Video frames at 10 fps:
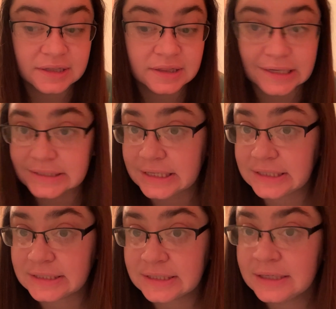last
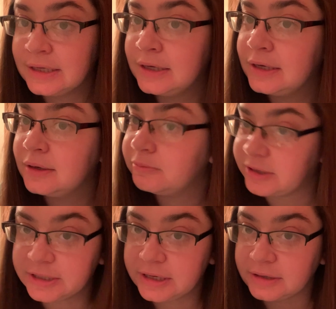night, but I
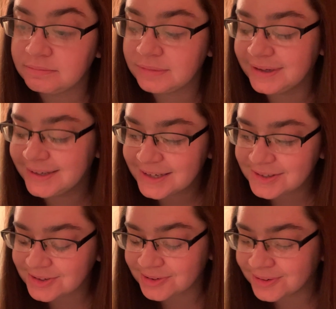did not.
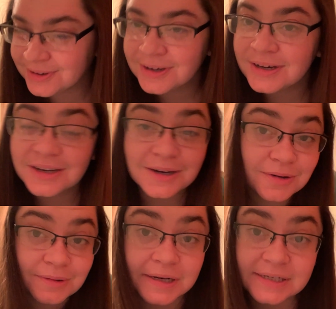So
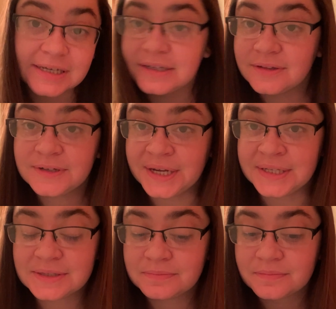we're going to take another test.
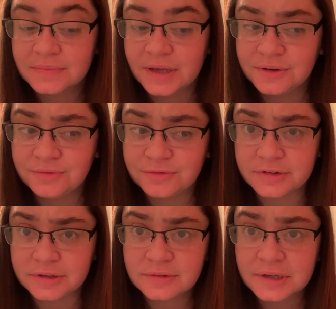I don't
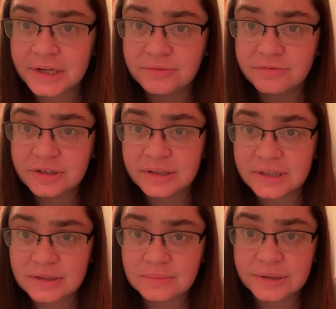feel confident that
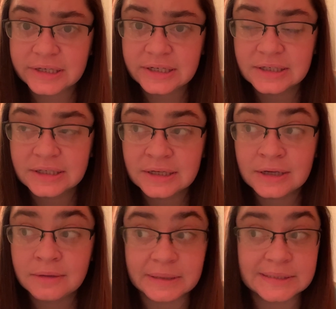I'm pregnant.
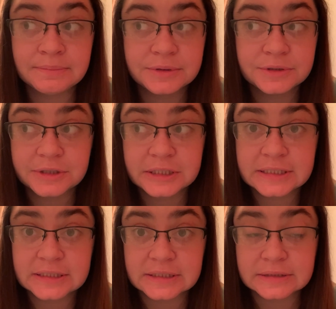My temperature is
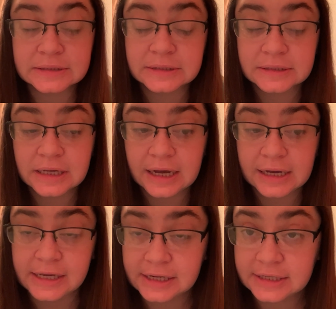still high
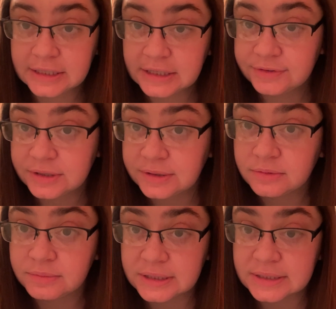and even a little
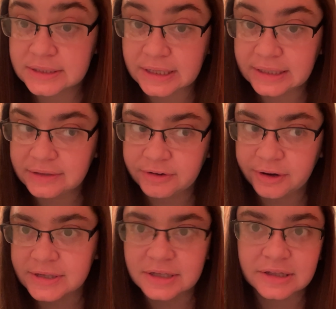bit slightly, very
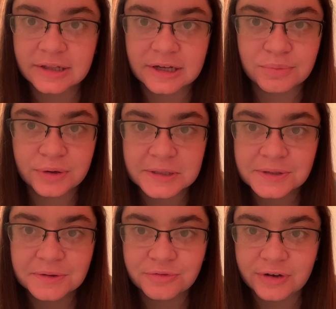slightly, like
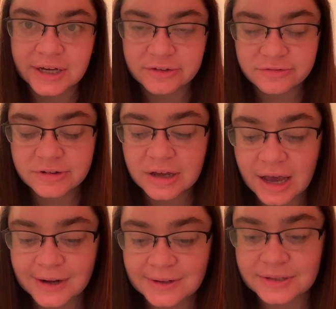0.05
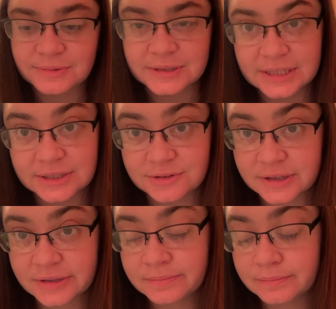higher than it was yesterday.
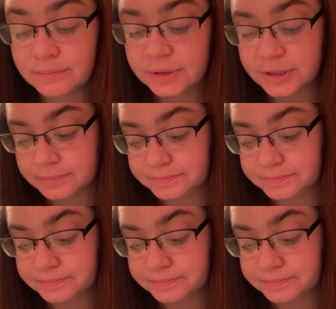But